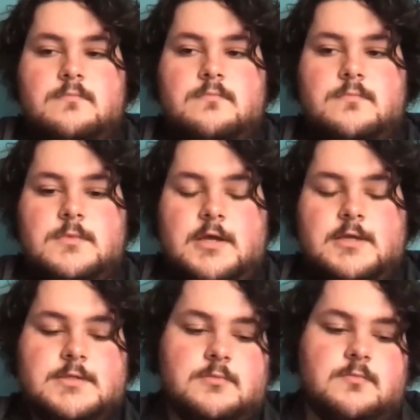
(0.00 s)
Yes. Yeah,
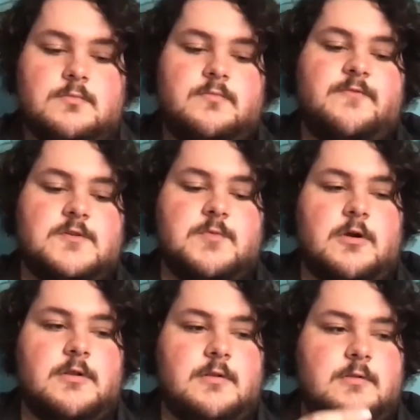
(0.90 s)
so first
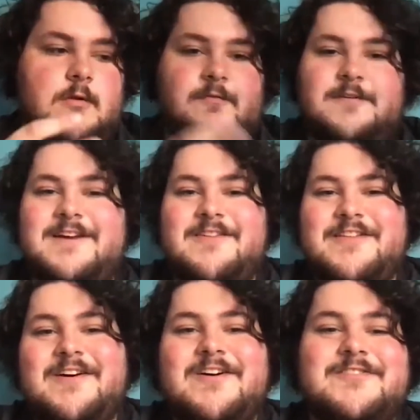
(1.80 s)
part, hopefully now that
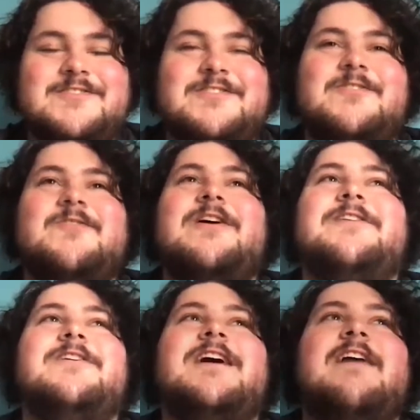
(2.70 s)
the audio is a little quieter,
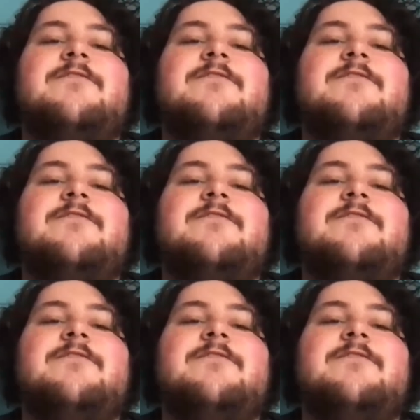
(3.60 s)
have you